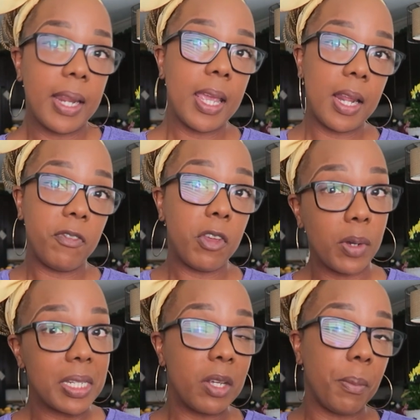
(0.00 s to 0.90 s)
And again, if you
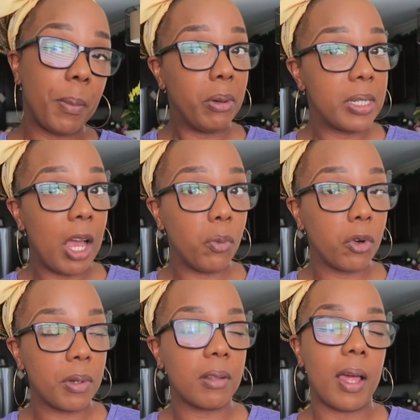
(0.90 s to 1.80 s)
wanna see hotel
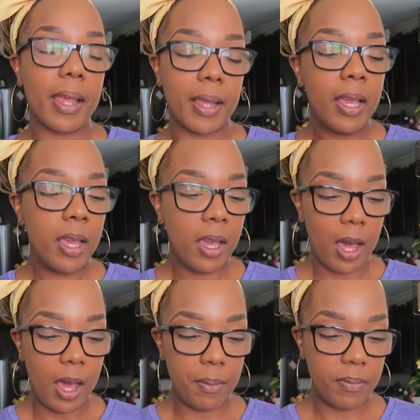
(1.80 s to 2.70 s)
room looked like,
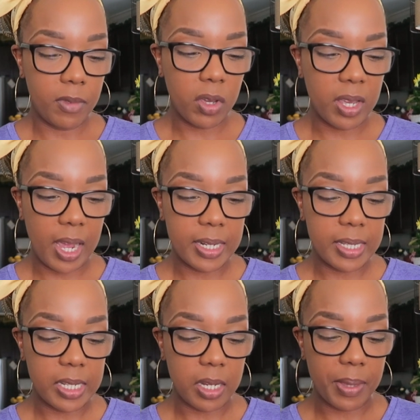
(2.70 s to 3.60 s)
um, you can kind of
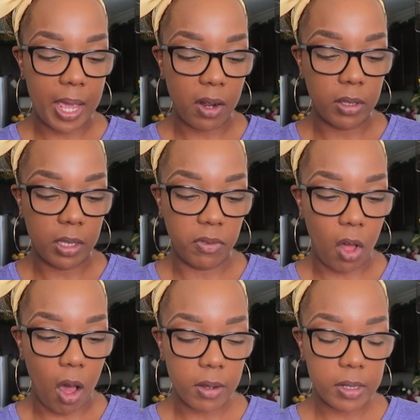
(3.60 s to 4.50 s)
see some of that on the
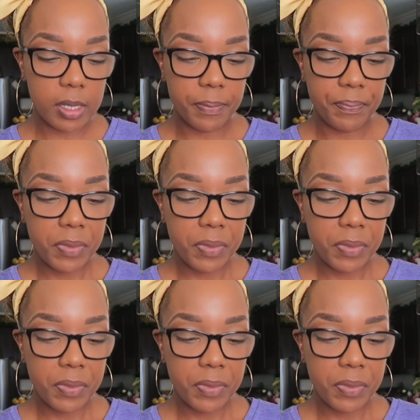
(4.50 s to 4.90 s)
vlogs.